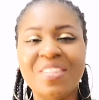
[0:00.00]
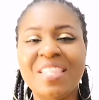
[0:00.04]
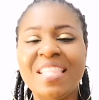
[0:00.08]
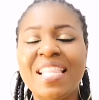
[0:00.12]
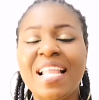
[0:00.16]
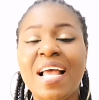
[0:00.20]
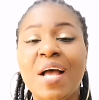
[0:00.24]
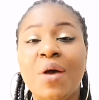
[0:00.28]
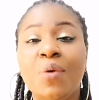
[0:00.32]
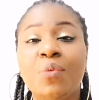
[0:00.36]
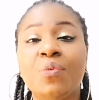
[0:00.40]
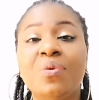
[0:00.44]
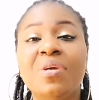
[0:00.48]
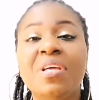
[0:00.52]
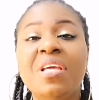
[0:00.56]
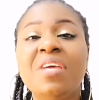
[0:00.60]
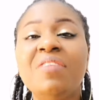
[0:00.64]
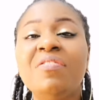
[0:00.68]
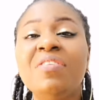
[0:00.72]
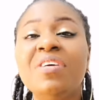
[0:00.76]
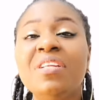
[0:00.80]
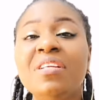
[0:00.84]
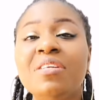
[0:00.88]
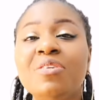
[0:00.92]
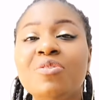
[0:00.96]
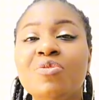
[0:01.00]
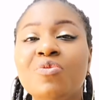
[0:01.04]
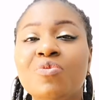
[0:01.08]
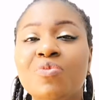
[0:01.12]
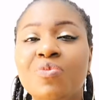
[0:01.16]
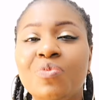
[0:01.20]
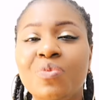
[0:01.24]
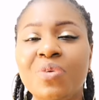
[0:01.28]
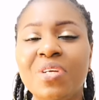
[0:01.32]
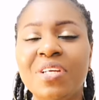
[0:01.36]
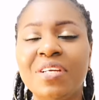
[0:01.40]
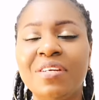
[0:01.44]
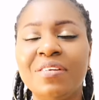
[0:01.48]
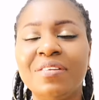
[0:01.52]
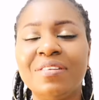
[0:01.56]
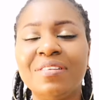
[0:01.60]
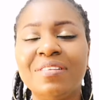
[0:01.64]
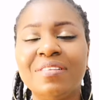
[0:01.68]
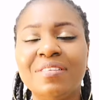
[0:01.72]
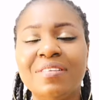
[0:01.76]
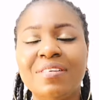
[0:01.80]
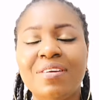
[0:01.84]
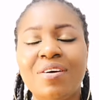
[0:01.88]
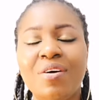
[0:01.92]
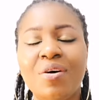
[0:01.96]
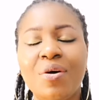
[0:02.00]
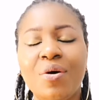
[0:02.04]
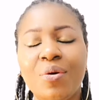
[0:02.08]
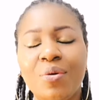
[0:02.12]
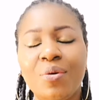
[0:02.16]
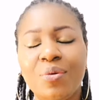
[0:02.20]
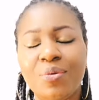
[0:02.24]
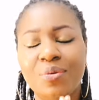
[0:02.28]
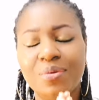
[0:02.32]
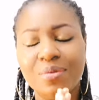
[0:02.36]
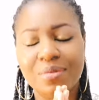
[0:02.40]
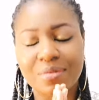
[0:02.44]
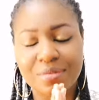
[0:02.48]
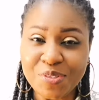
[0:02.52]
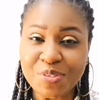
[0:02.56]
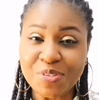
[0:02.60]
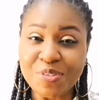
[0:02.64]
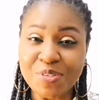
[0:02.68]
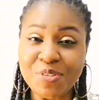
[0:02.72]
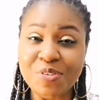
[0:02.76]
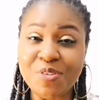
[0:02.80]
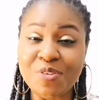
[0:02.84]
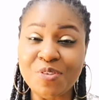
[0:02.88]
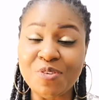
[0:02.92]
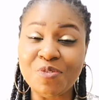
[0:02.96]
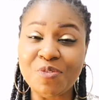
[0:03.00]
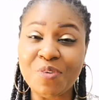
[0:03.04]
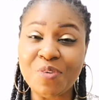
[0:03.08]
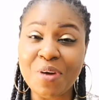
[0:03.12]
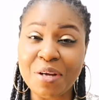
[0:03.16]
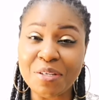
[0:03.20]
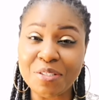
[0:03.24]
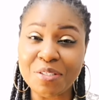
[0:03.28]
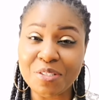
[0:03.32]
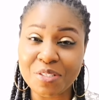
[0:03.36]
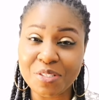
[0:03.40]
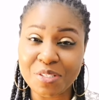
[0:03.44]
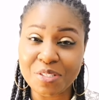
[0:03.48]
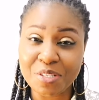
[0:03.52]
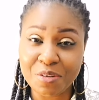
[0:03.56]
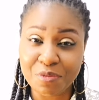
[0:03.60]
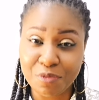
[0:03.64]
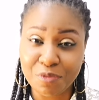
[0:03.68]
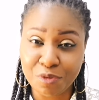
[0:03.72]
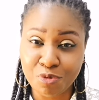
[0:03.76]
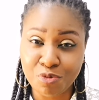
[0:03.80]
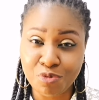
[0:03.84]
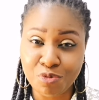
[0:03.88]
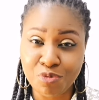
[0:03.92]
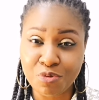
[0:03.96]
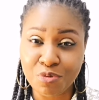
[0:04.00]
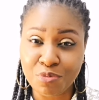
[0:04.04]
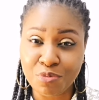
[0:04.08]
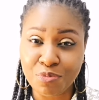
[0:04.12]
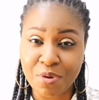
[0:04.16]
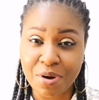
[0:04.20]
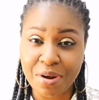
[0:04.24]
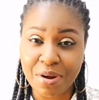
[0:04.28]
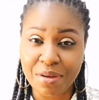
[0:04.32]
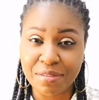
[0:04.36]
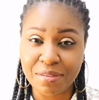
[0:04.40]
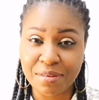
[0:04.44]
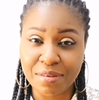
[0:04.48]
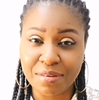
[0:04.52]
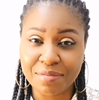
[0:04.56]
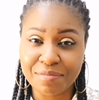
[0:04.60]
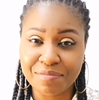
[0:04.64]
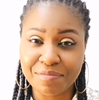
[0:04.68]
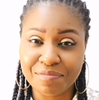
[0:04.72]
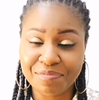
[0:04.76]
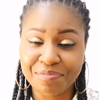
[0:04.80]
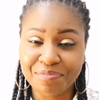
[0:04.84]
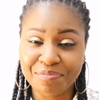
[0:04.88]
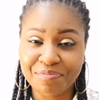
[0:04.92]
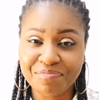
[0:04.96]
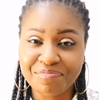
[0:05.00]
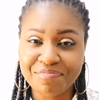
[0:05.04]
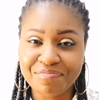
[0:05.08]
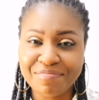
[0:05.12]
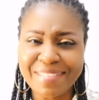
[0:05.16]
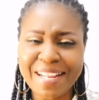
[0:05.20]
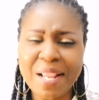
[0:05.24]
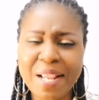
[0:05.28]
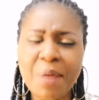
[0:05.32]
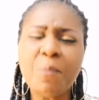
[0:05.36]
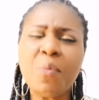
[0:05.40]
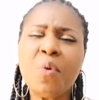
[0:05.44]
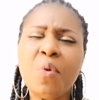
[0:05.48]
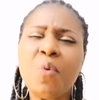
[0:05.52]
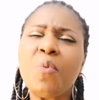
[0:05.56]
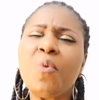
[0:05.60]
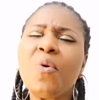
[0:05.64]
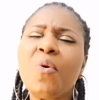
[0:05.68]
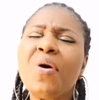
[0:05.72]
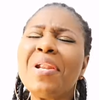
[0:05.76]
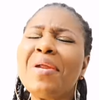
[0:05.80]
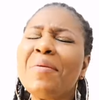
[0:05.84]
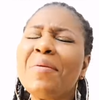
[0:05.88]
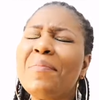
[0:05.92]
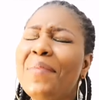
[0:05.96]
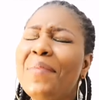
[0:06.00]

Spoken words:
Now, if it is real, oh, you found yourself a true brother. But what